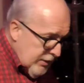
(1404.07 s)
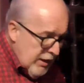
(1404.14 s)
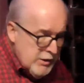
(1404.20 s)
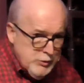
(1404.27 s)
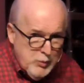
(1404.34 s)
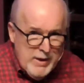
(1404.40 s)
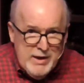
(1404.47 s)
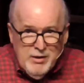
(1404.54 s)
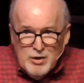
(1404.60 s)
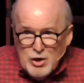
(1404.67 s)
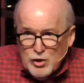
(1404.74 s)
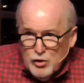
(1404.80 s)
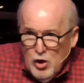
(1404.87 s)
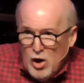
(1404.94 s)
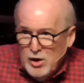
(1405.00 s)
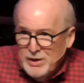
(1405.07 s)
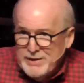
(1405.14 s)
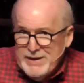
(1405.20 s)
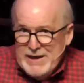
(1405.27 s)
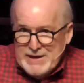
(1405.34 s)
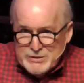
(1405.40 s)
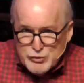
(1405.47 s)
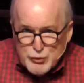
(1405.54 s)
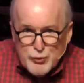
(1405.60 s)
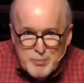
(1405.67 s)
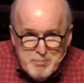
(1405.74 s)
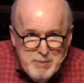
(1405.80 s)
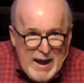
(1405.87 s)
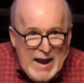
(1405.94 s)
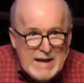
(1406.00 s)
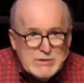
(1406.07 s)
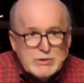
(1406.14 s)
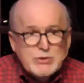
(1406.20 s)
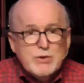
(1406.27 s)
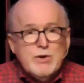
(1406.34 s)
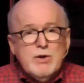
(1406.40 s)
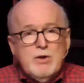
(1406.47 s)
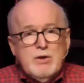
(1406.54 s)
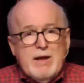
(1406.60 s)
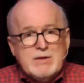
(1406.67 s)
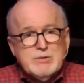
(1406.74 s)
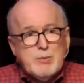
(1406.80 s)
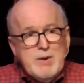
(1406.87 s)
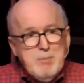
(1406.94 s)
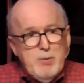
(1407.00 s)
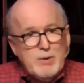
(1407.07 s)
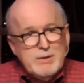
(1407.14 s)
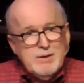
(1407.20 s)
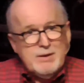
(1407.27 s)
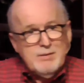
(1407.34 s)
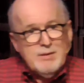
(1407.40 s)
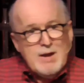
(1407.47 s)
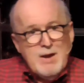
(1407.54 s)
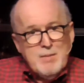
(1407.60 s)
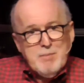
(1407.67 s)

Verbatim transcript: as we call an interim pastor, and as we put a